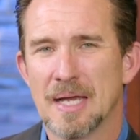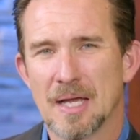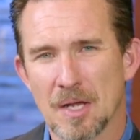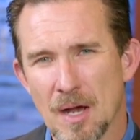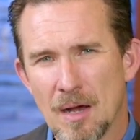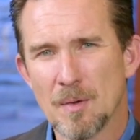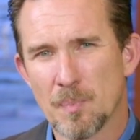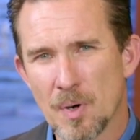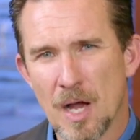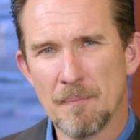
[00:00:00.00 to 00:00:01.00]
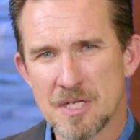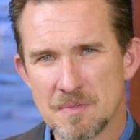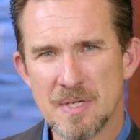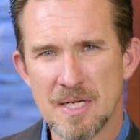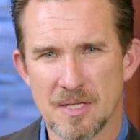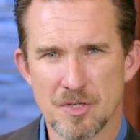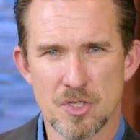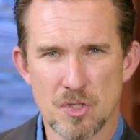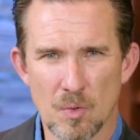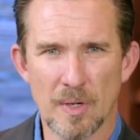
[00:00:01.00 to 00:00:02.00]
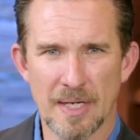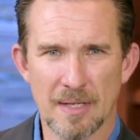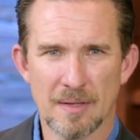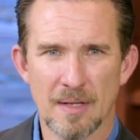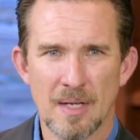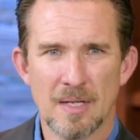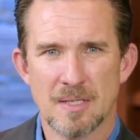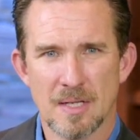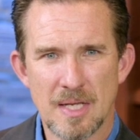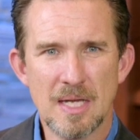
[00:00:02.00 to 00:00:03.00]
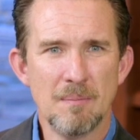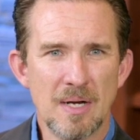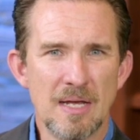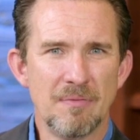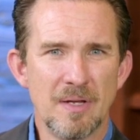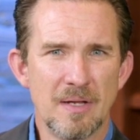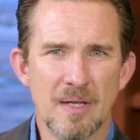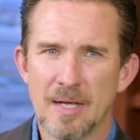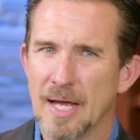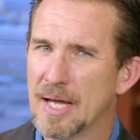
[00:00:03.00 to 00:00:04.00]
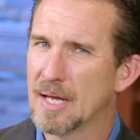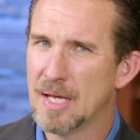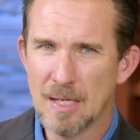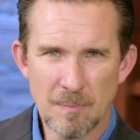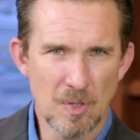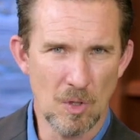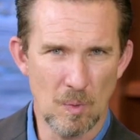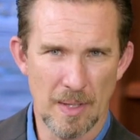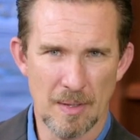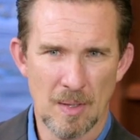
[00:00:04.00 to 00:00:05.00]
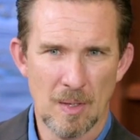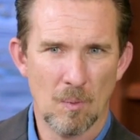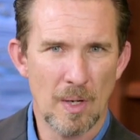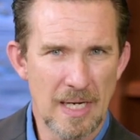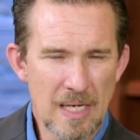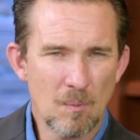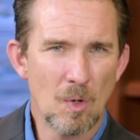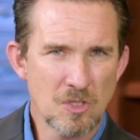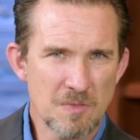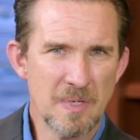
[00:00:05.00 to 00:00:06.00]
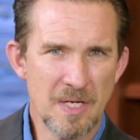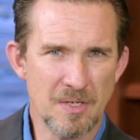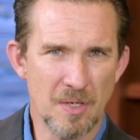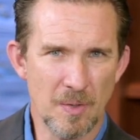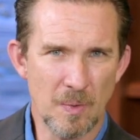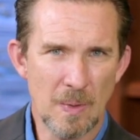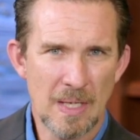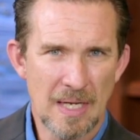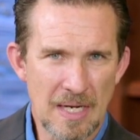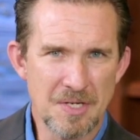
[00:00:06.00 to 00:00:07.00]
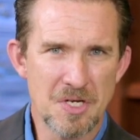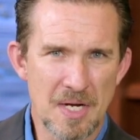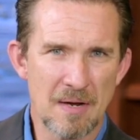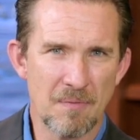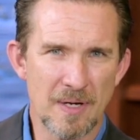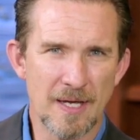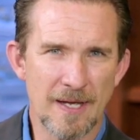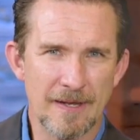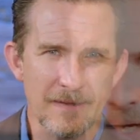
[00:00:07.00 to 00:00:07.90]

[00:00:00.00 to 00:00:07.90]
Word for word: And God promised me the strength to keep living and keep doing what He wants me to do each and every day.